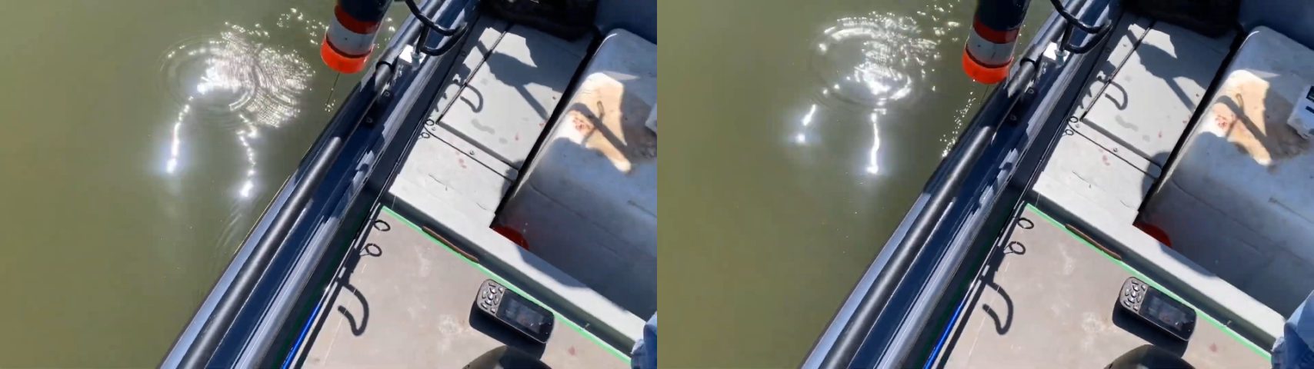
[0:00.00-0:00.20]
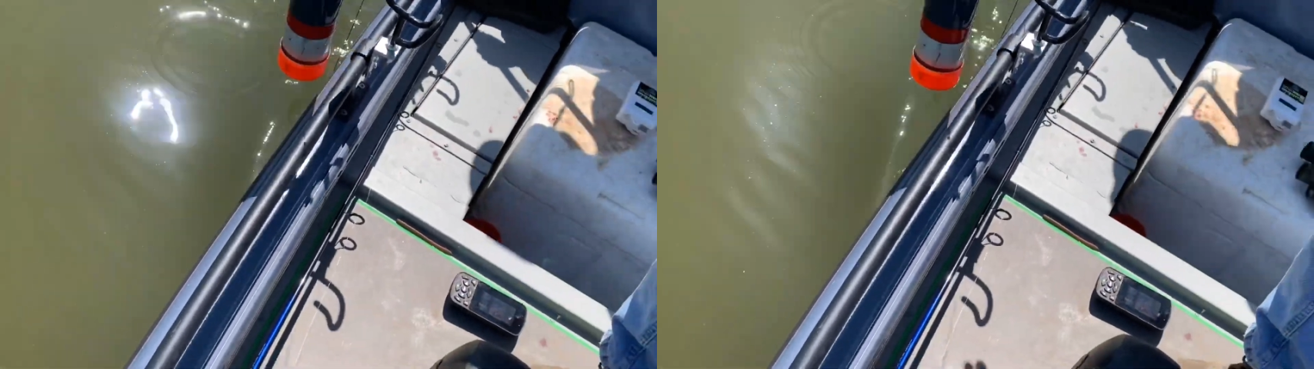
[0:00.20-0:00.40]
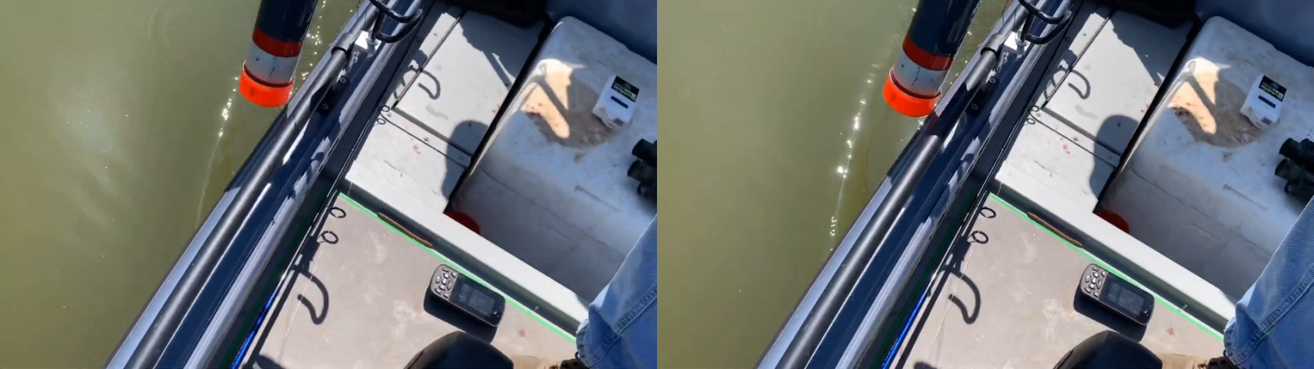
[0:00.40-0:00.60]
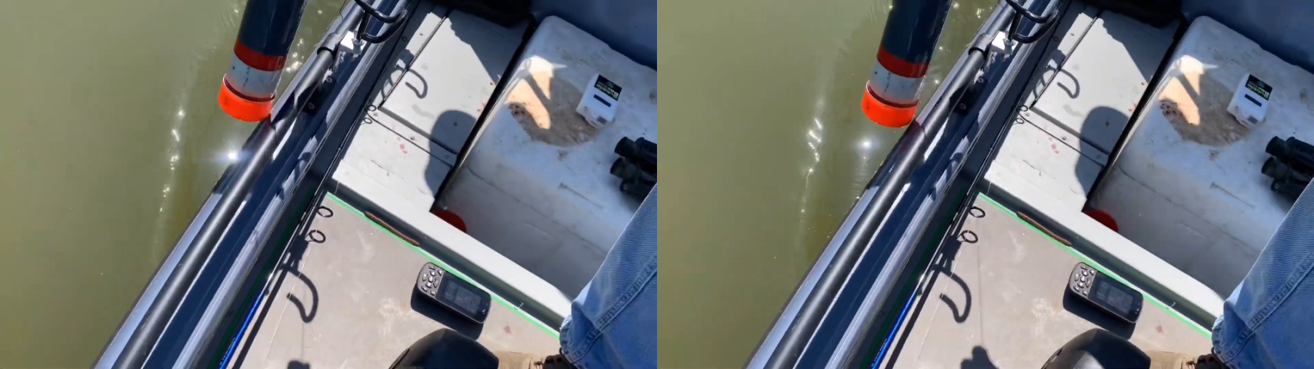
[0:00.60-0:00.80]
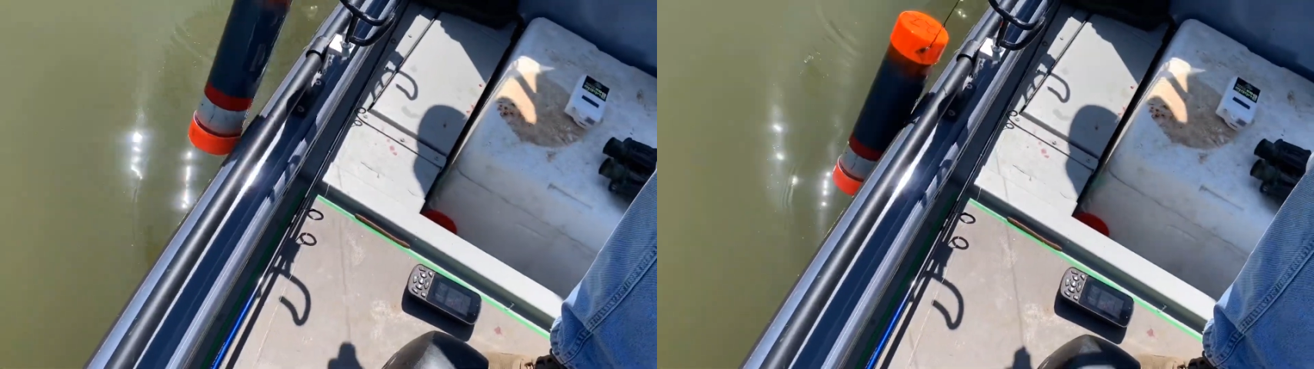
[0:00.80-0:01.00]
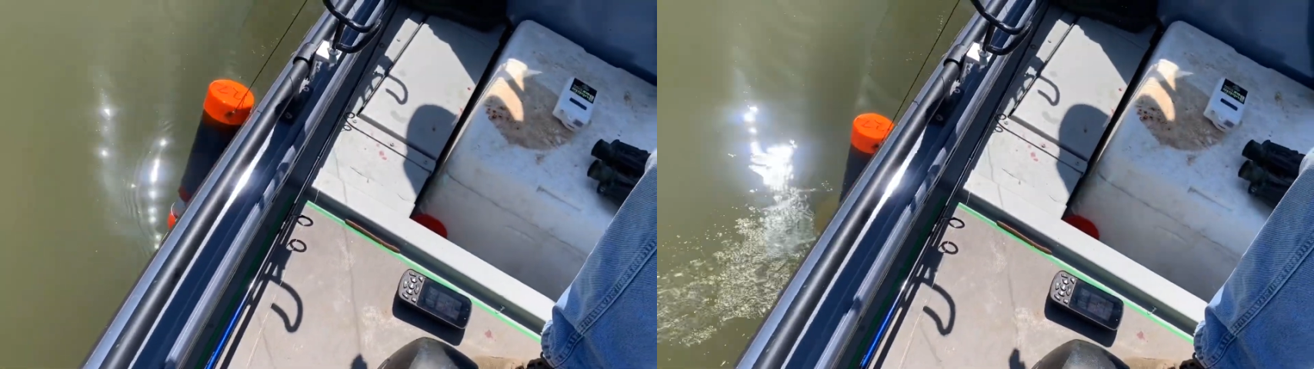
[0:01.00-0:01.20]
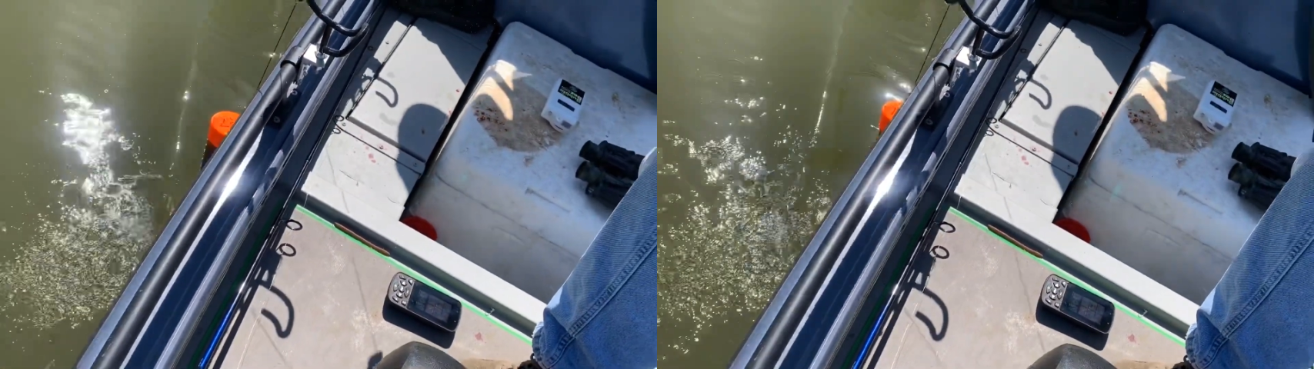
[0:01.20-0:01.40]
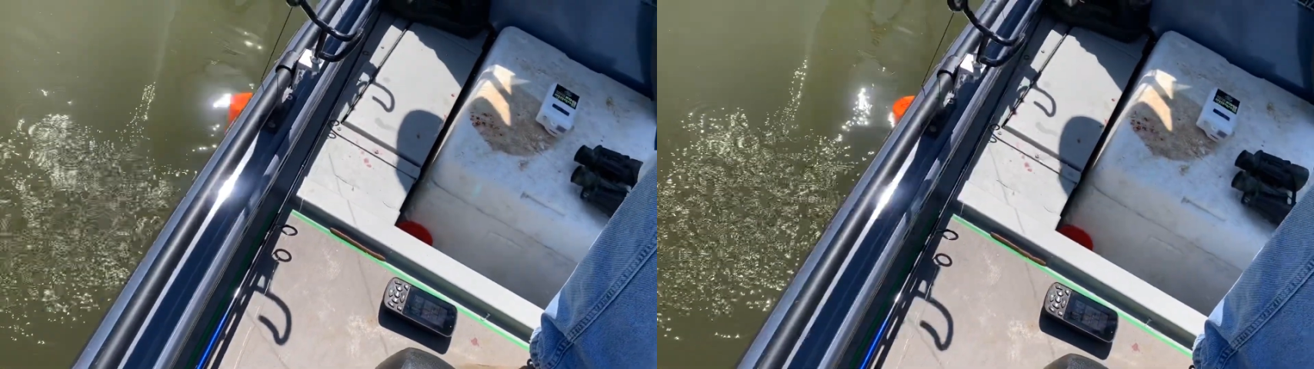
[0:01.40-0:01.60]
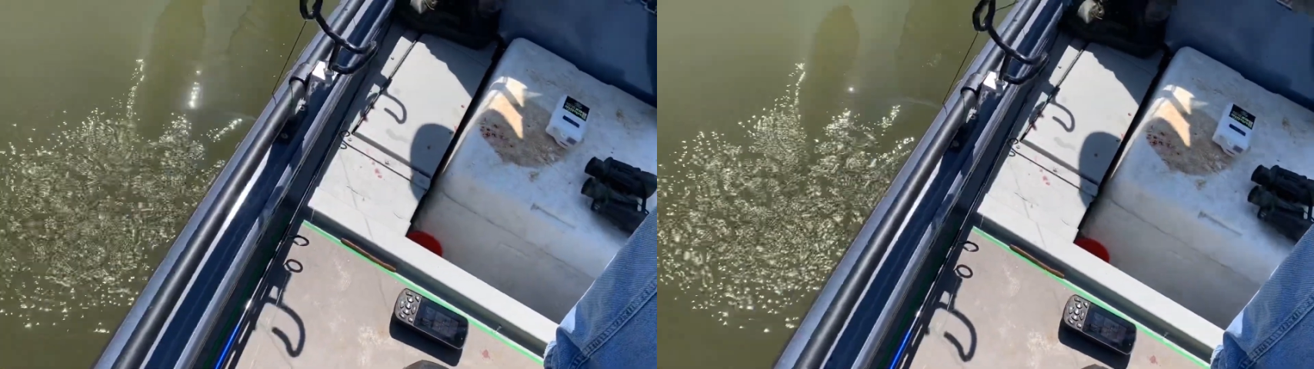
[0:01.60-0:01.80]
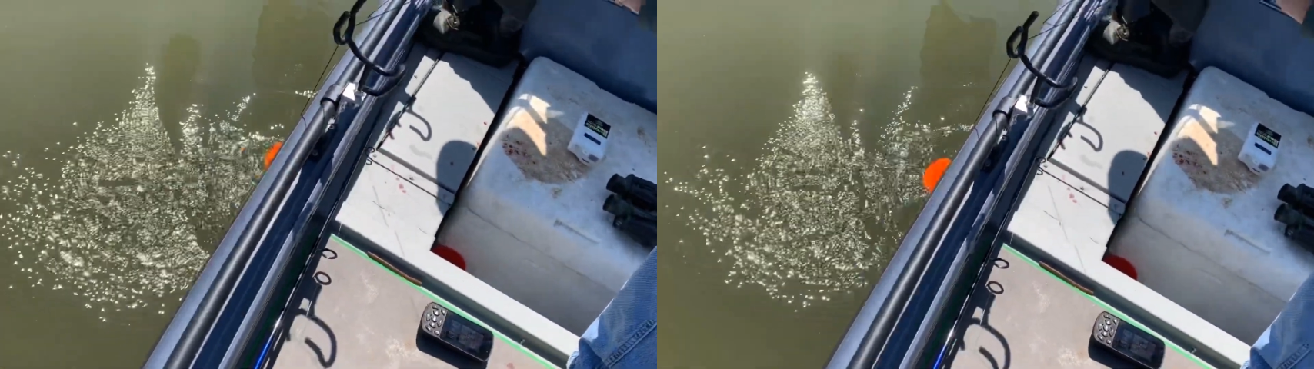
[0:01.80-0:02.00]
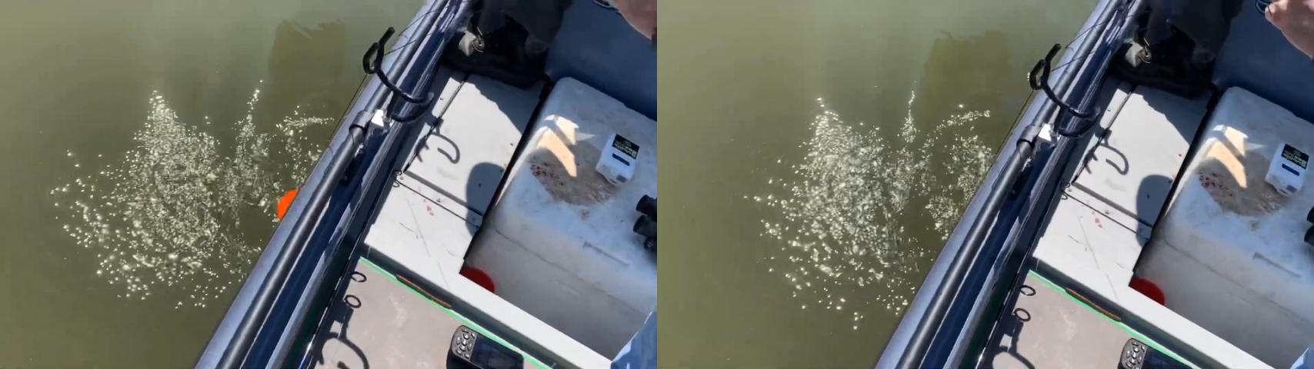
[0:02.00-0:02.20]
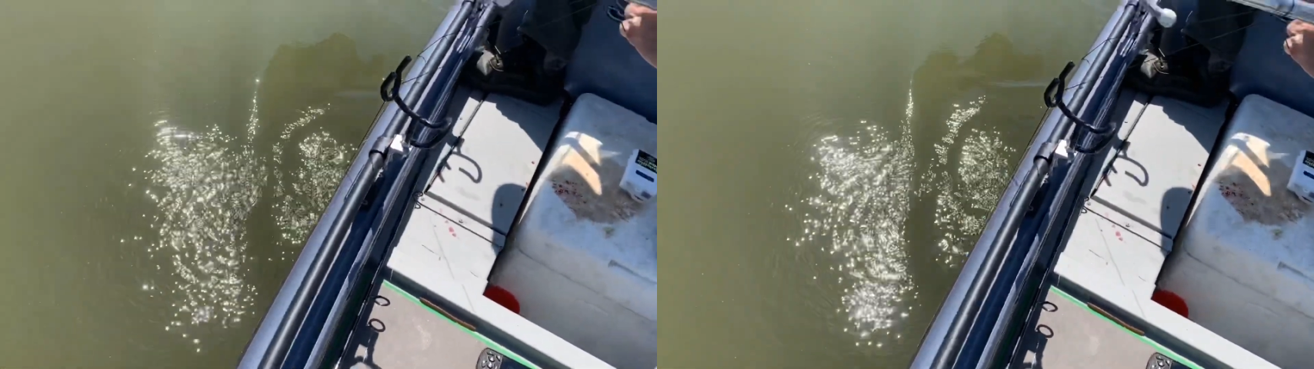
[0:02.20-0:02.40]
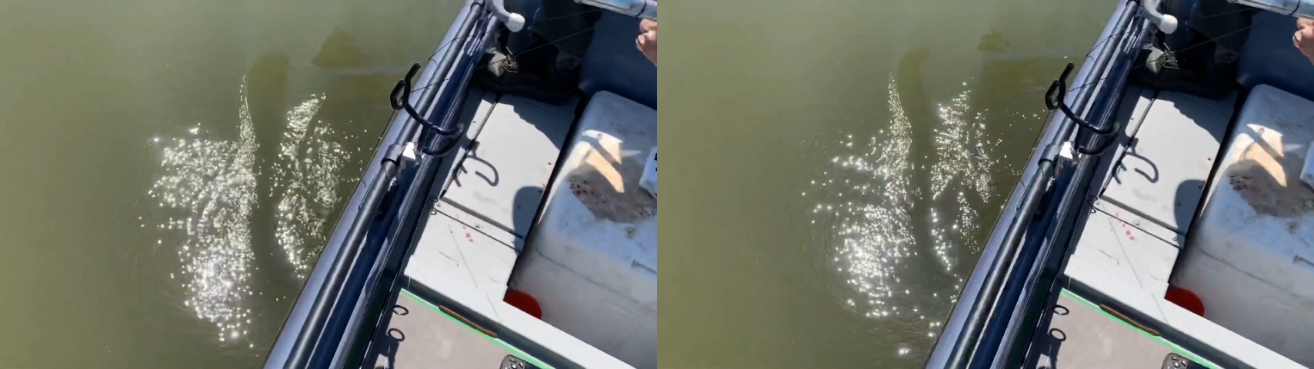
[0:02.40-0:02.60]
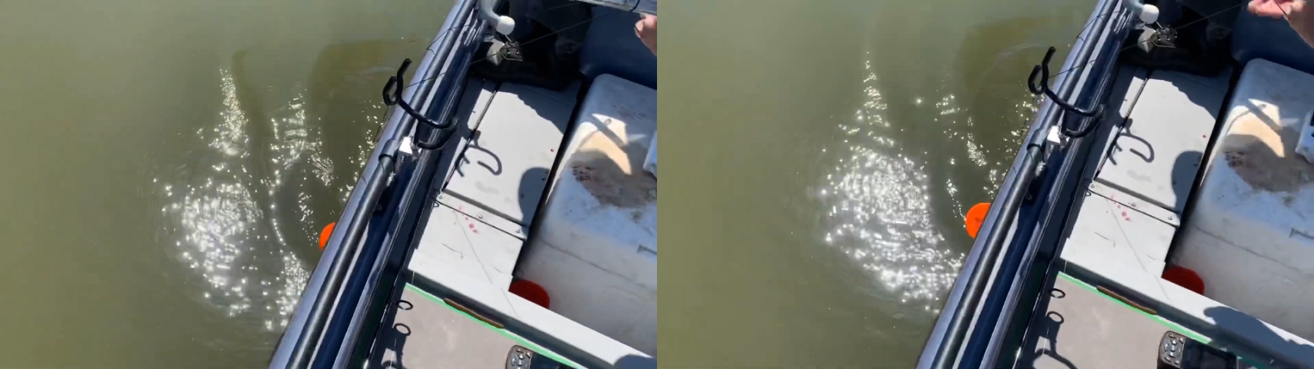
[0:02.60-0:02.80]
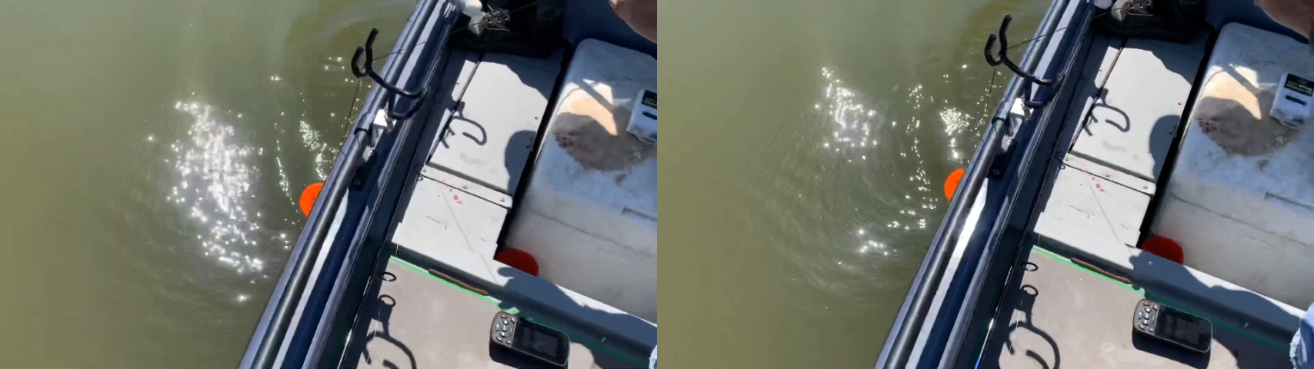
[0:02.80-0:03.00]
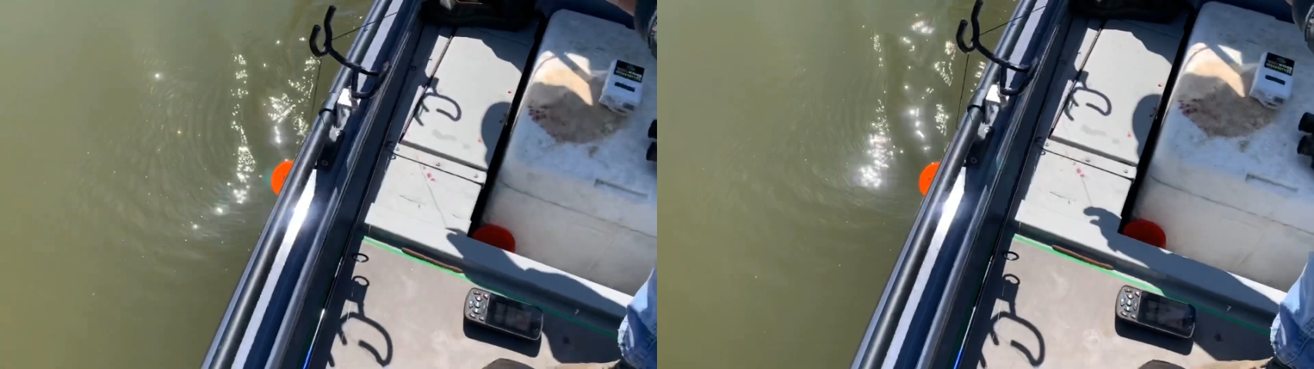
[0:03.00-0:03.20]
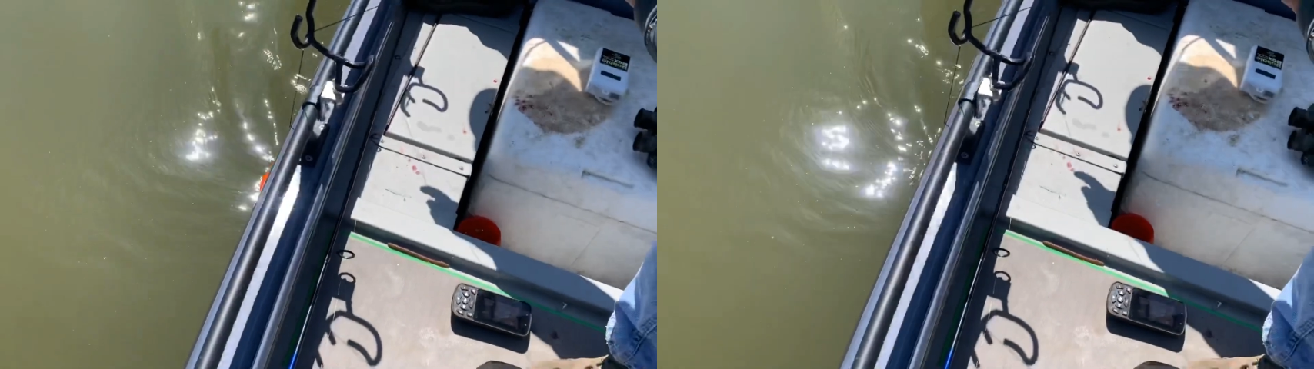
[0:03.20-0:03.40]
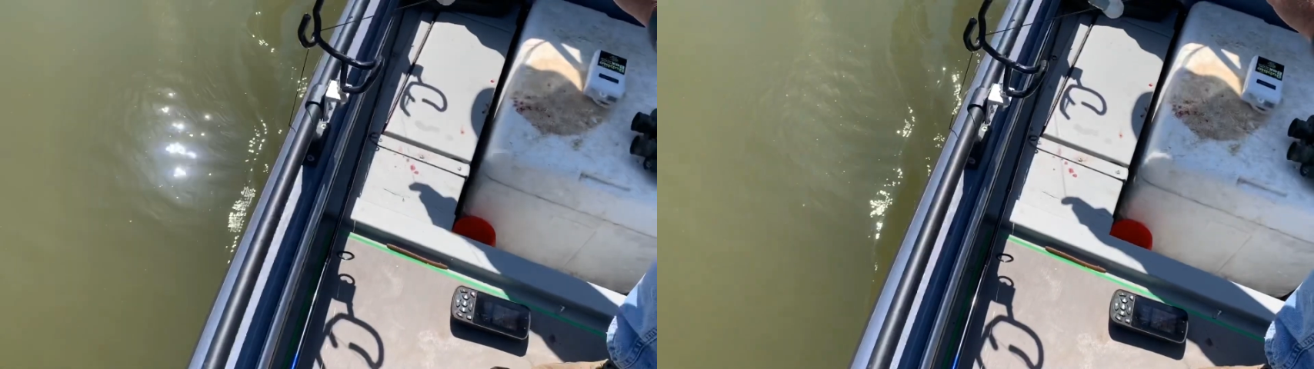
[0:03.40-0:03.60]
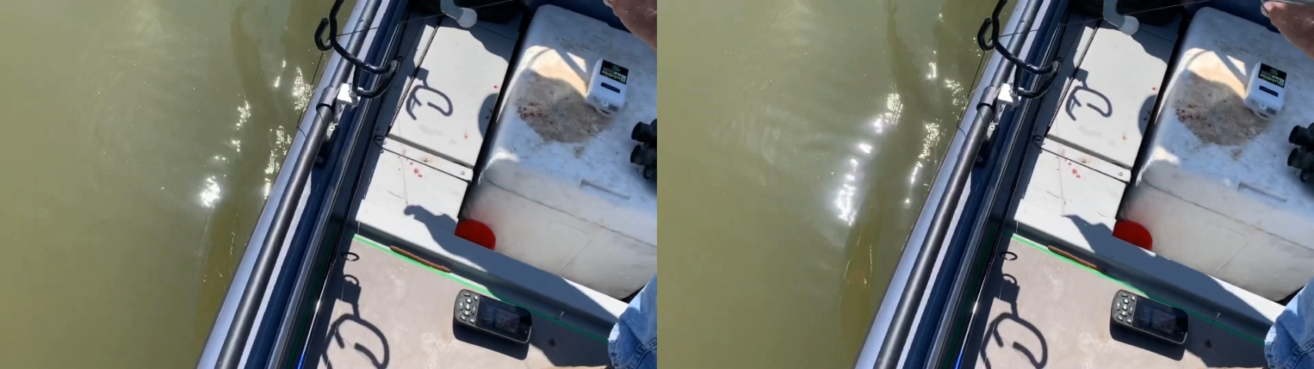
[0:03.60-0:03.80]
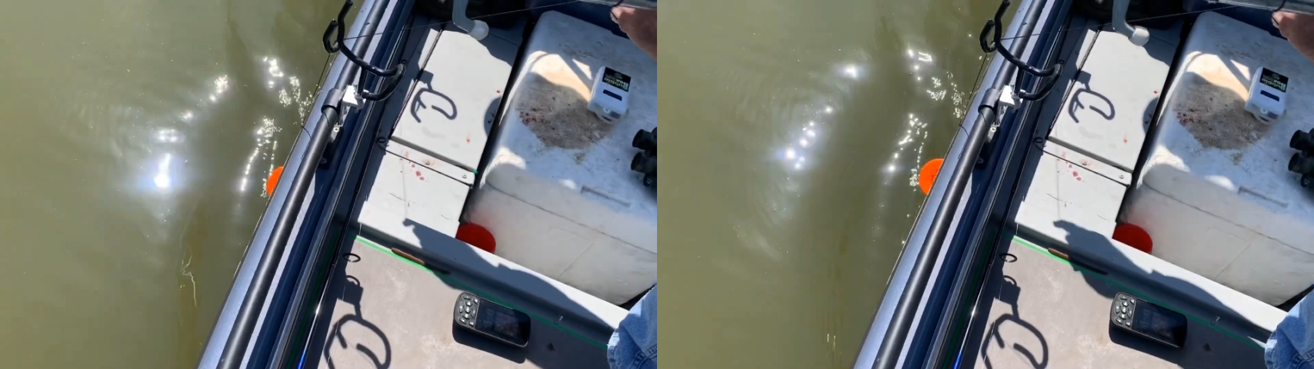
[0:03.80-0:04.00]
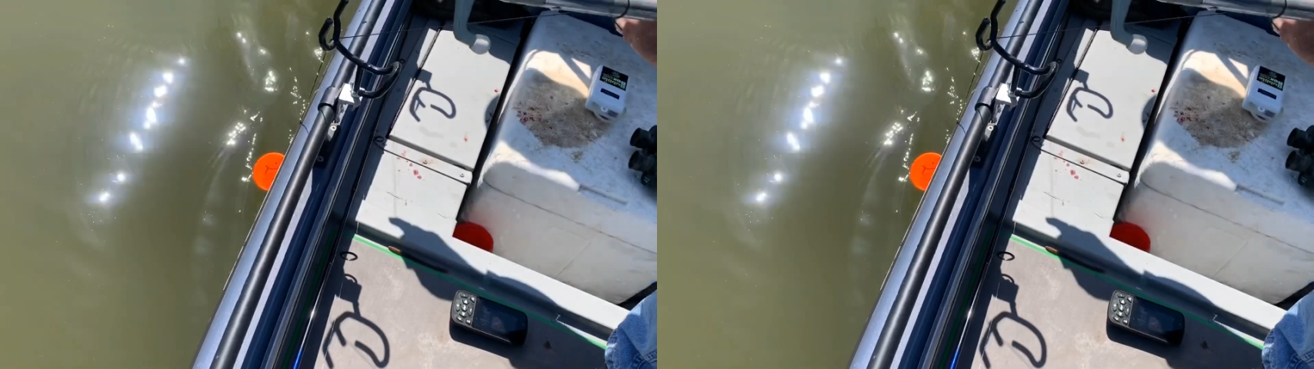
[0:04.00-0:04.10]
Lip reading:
Nobody's mouth can be seen.